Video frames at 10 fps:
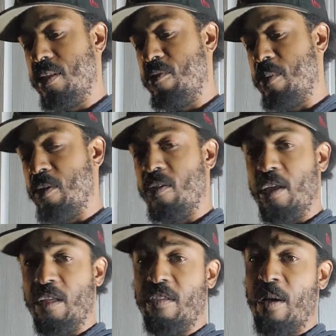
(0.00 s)

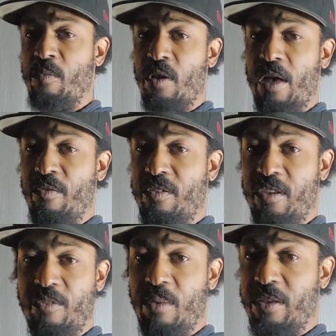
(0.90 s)
Especially anytime you have a
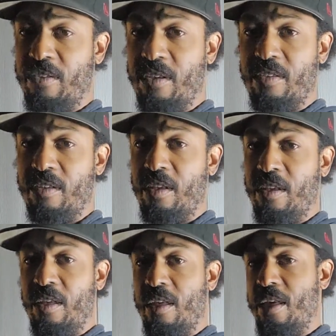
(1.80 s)
6x60,